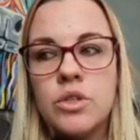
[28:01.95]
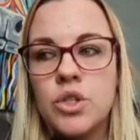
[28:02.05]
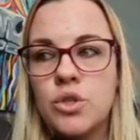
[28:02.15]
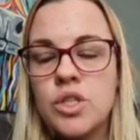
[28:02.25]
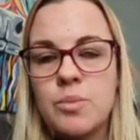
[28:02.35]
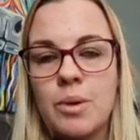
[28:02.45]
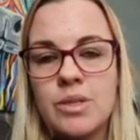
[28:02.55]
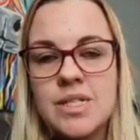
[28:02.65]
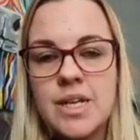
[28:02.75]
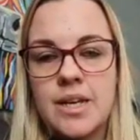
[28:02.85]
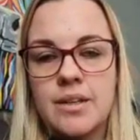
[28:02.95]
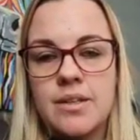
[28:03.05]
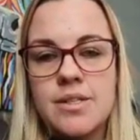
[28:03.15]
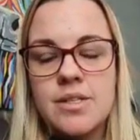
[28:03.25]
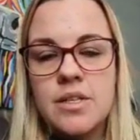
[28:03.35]
just about
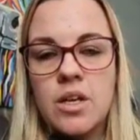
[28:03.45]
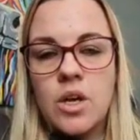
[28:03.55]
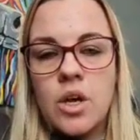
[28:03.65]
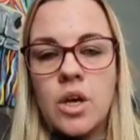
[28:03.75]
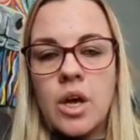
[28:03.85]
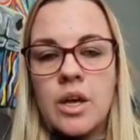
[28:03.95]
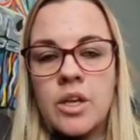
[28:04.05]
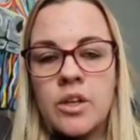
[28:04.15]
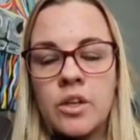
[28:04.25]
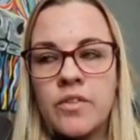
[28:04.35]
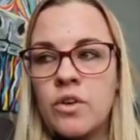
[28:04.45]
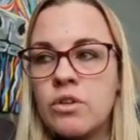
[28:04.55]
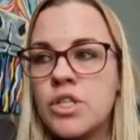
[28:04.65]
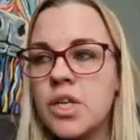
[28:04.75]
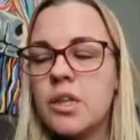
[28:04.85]
sales, you'll have
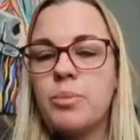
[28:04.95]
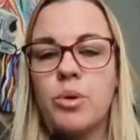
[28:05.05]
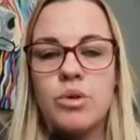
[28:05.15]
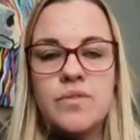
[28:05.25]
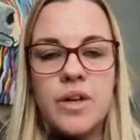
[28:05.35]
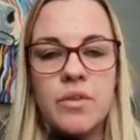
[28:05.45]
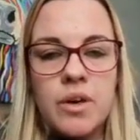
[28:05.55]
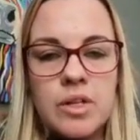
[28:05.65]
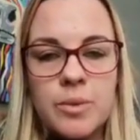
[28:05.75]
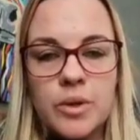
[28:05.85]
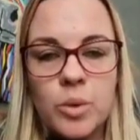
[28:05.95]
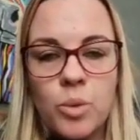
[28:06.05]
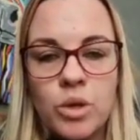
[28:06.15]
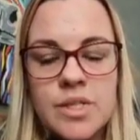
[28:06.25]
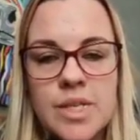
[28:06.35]
all seen the post flying around about the
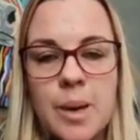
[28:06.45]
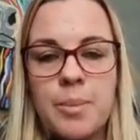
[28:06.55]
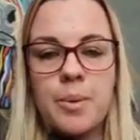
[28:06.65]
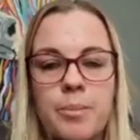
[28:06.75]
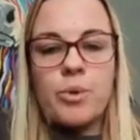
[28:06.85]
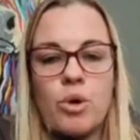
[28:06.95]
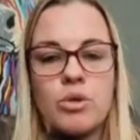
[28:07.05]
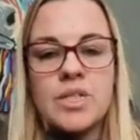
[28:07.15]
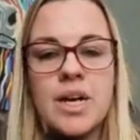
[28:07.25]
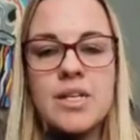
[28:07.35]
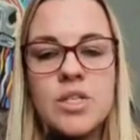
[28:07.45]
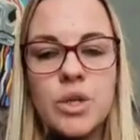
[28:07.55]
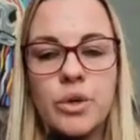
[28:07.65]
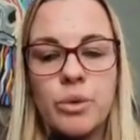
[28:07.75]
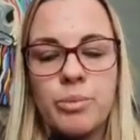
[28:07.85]
WhatsApp broadcast
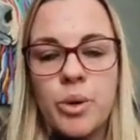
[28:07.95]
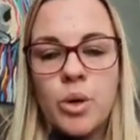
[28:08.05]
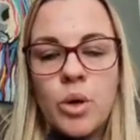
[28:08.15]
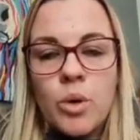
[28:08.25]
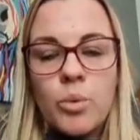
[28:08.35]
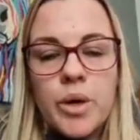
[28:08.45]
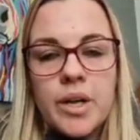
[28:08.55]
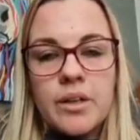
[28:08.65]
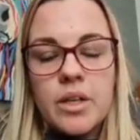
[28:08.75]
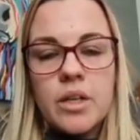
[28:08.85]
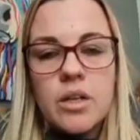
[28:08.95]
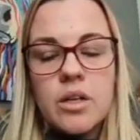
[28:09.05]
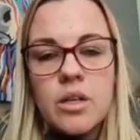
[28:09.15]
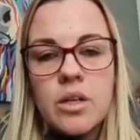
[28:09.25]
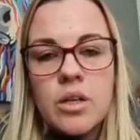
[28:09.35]
group. Well,
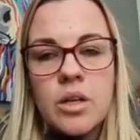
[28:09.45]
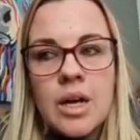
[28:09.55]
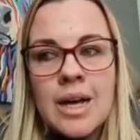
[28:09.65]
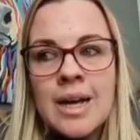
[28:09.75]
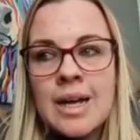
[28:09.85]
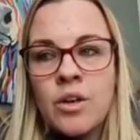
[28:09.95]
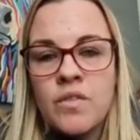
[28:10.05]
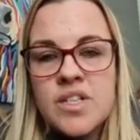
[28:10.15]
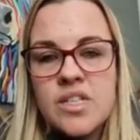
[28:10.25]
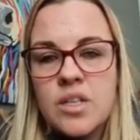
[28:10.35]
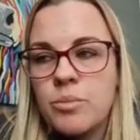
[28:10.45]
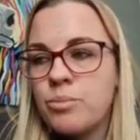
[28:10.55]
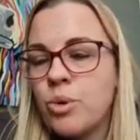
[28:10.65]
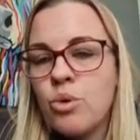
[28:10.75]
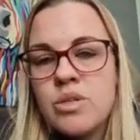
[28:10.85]
I obviously
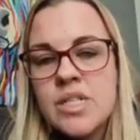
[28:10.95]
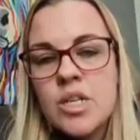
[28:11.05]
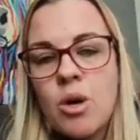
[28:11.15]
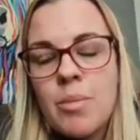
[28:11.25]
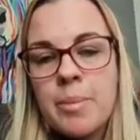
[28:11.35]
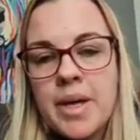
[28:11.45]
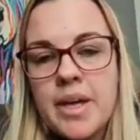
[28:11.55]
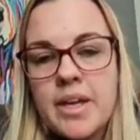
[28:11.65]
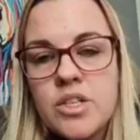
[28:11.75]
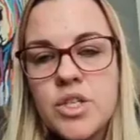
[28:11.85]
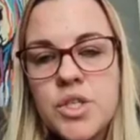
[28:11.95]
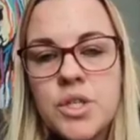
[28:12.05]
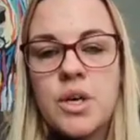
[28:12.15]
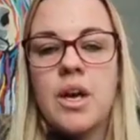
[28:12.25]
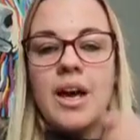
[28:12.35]
posted it on my
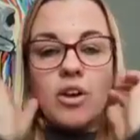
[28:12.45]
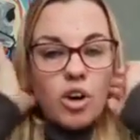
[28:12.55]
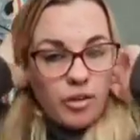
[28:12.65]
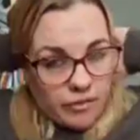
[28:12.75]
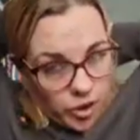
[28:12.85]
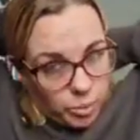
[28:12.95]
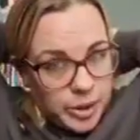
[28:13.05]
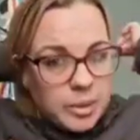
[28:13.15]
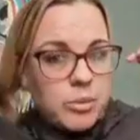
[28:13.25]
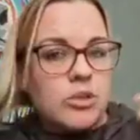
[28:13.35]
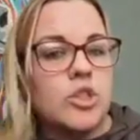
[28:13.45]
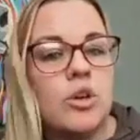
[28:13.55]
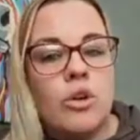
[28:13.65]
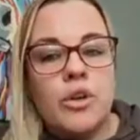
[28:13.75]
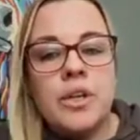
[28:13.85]
page and got a few people
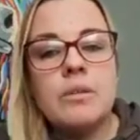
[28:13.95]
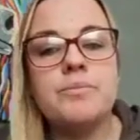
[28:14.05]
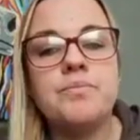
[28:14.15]
join